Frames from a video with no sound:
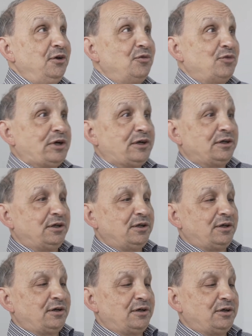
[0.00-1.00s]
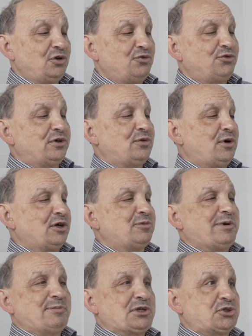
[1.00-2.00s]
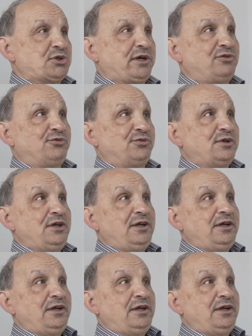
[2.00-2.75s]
when I go for a walk by myself,